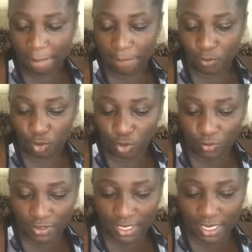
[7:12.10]

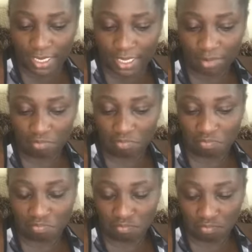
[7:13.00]
Tuesday,
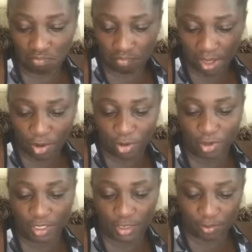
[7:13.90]

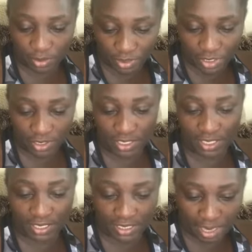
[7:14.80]
biology, business
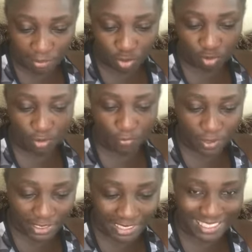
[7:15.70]
studies, chemistry,
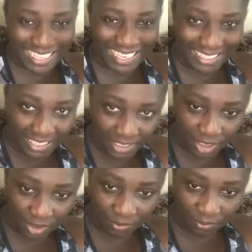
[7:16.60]
physics, English.